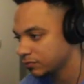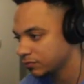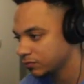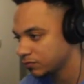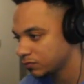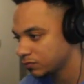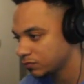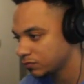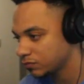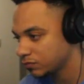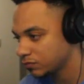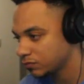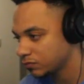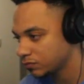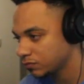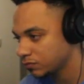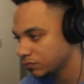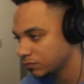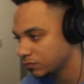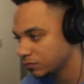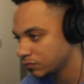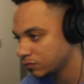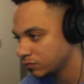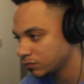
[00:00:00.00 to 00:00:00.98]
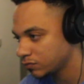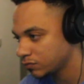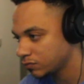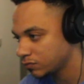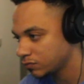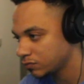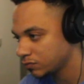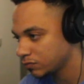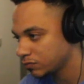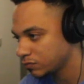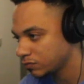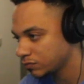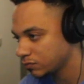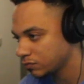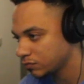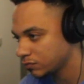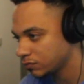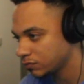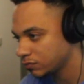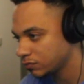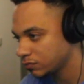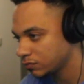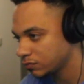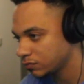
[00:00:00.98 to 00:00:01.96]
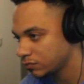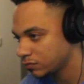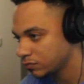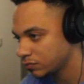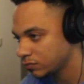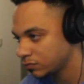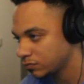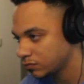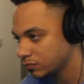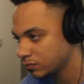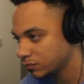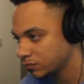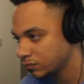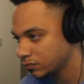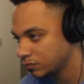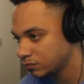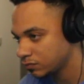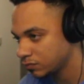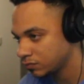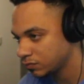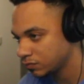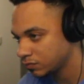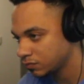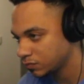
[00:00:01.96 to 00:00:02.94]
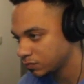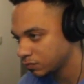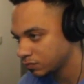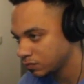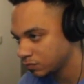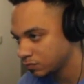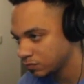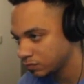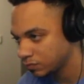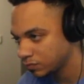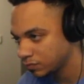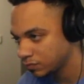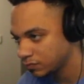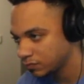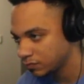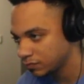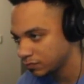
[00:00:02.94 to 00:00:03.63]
[no speech]